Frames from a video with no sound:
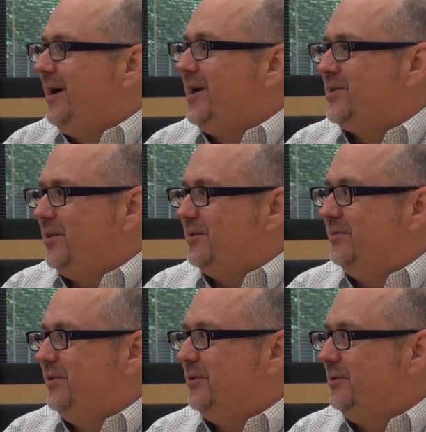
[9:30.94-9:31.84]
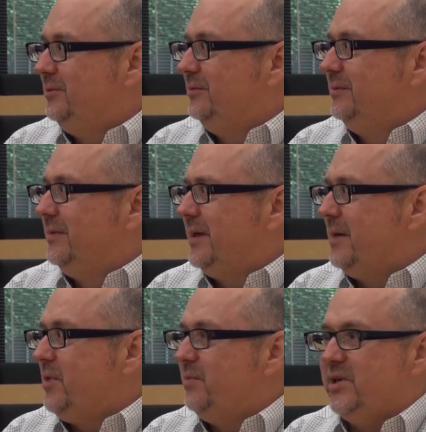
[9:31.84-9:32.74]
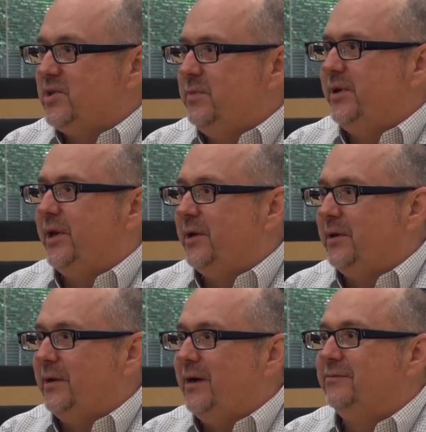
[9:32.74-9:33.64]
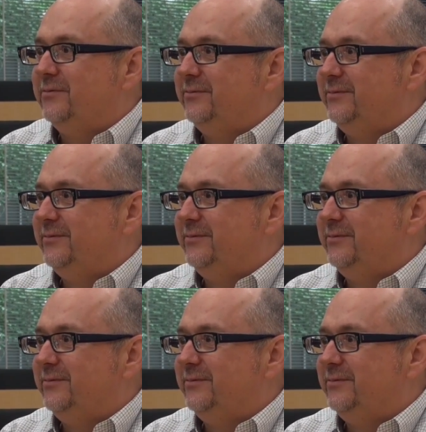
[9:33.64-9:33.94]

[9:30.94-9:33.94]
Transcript: I start to feel like I'm not being stimulated enough.